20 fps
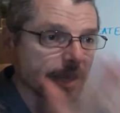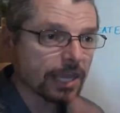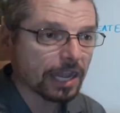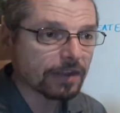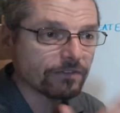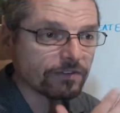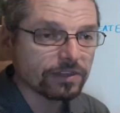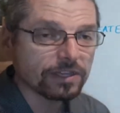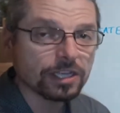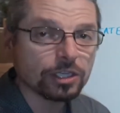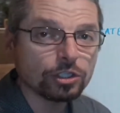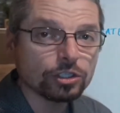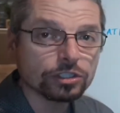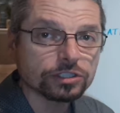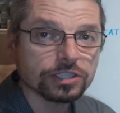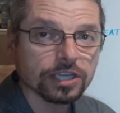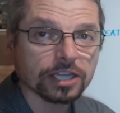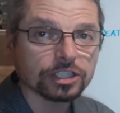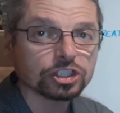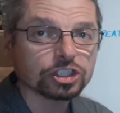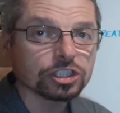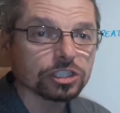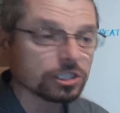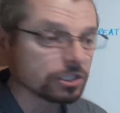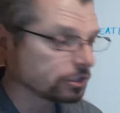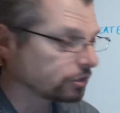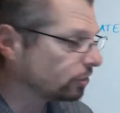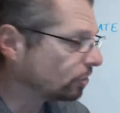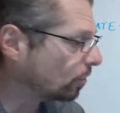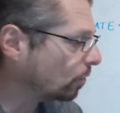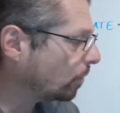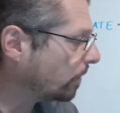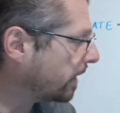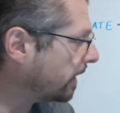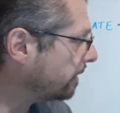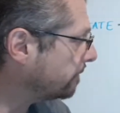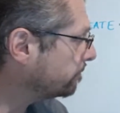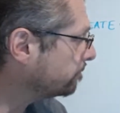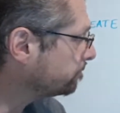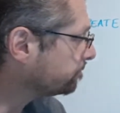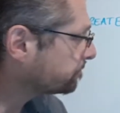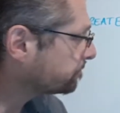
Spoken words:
Everything that you touch, you'll win.